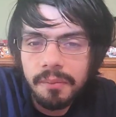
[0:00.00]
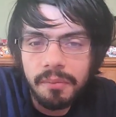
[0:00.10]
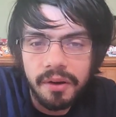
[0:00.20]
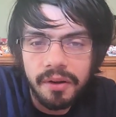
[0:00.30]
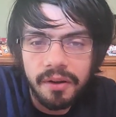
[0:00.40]

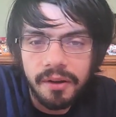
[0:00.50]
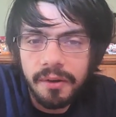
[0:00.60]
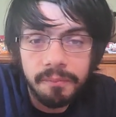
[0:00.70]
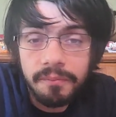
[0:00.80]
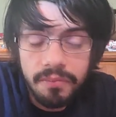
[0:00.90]

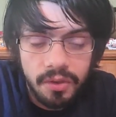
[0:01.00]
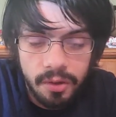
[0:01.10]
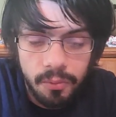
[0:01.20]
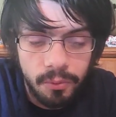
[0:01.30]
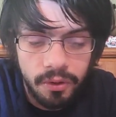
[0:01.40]
but
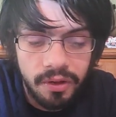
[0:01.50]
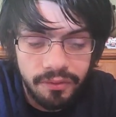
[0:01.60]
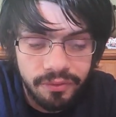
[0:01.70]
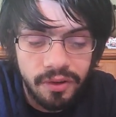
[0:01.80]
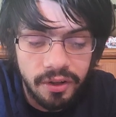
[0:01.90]
really
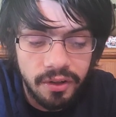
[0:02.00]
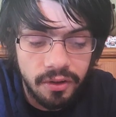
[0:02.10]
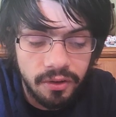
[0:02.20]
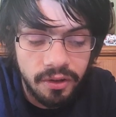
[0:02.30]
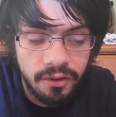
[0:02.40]
funny
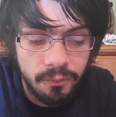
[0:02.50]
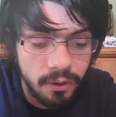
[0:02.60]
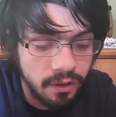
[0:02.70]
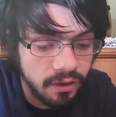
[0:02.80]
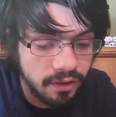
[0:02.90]
looking,
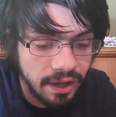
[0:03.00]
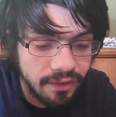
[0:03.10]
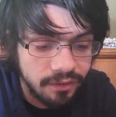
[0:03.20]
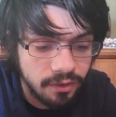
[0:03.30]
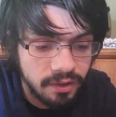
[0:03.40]
very
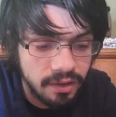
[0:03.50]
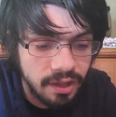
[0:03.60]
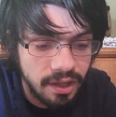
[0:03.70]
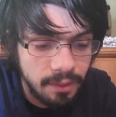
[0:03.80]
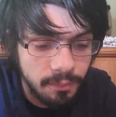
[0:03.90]
nice looking
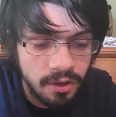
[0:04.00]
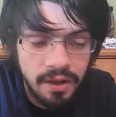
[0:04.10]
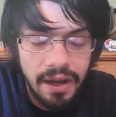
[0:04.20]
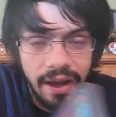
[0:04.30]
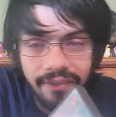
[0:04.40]
game.
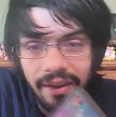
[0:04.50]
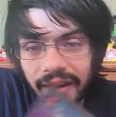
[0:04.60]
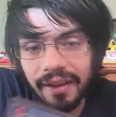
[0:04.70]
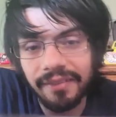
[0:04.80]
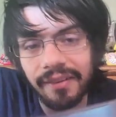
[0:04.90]

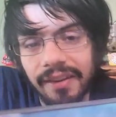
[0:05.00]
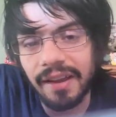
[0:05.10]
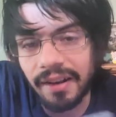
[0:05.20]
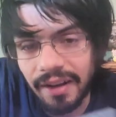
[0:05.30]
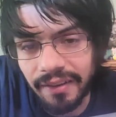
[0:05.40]
As
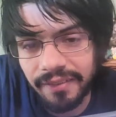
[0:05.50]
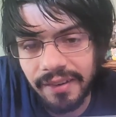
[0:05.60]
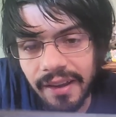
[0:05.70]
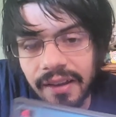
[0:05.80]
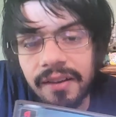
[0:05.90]
again I
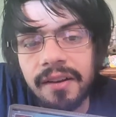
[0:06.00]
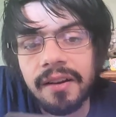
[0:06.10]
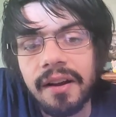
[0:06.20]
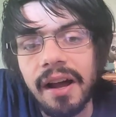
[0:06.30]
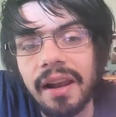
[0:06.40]
say,
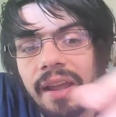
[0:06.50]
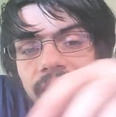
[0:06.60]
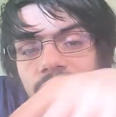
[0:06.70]
I like the